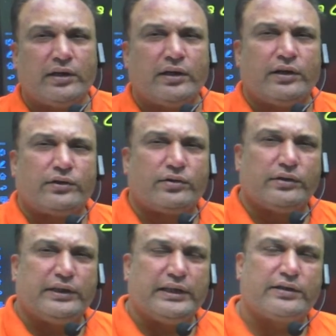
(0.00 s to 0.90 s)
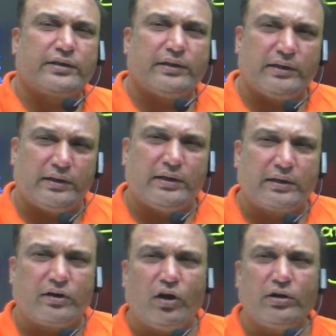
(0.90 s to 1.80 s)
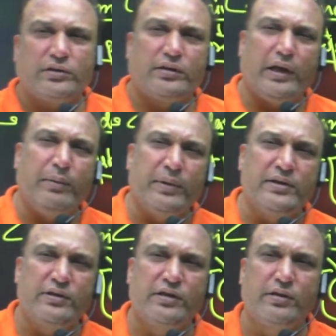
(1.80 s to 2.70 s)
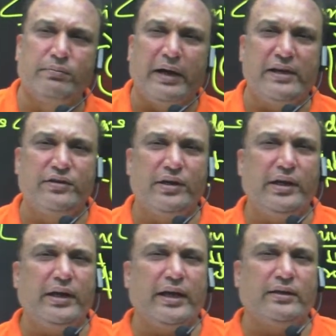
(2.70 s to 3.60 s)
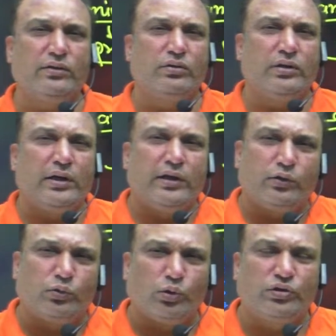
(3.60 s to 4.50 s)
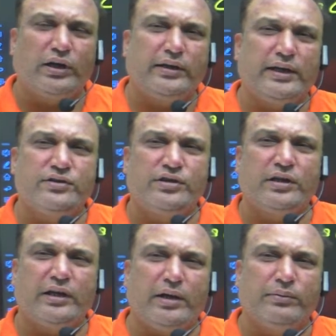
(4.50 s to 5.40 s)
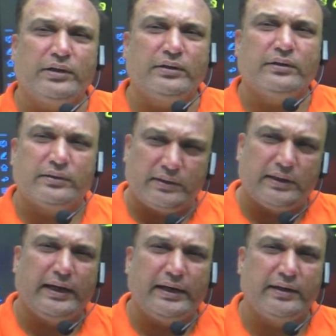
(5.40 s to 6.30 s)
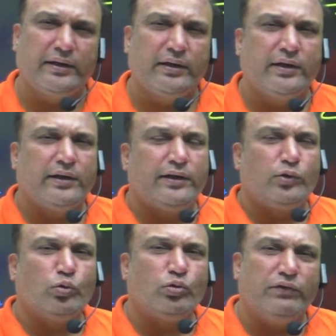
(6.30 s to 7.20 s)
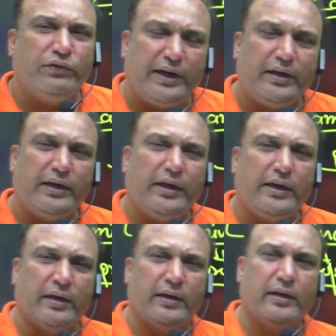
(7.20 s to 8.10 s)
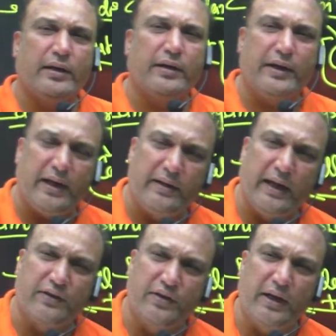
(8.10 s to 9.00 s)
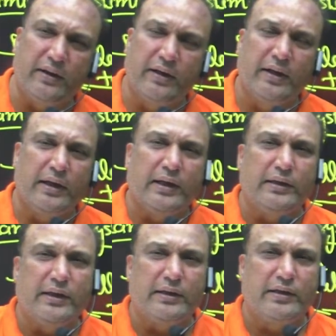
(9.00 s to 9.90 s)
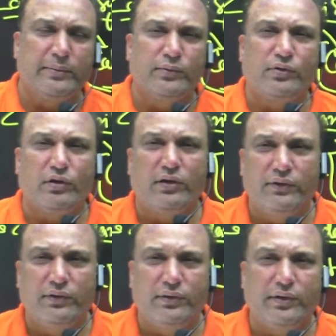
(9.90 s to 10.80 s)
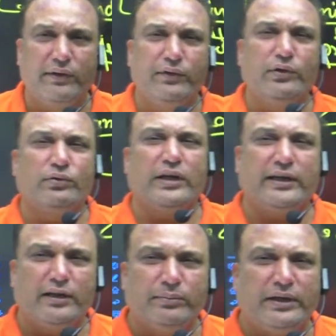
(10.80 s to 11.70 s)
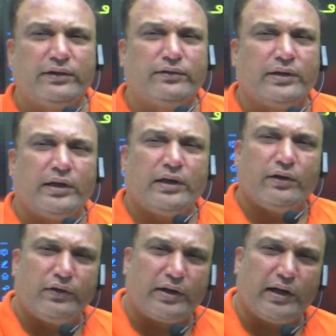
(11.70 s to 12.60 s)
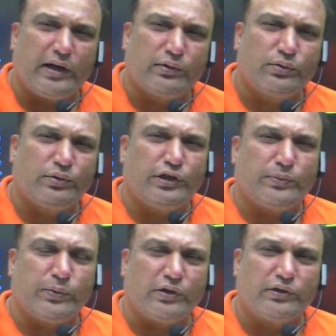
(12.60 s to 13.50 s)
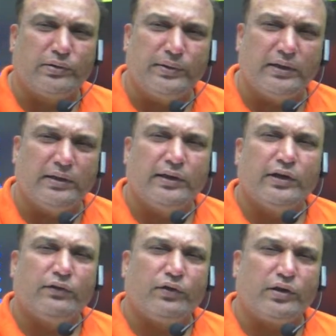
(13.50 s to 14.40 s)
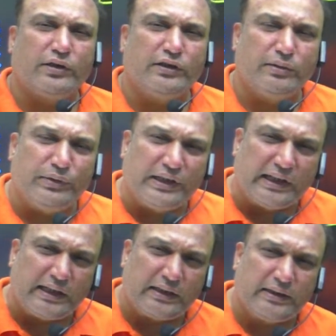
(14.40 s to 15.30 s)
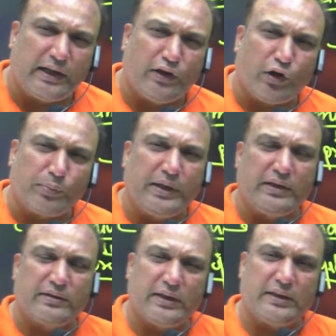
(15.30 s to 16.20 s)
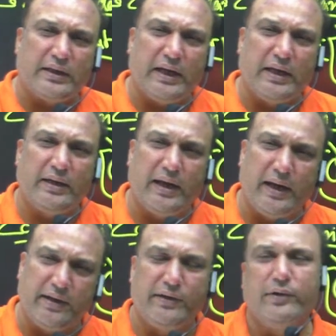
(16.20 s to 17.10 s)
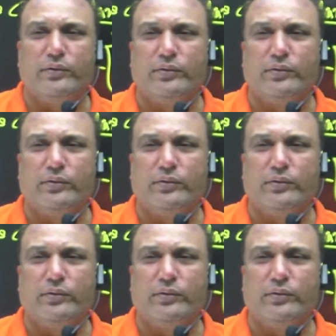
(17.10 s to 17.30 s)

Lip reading: So this caused immense misery and social tension among the latter. To a very great extent, the terms of revenue settlement were also responsible for the jamidars adopting such an attitude.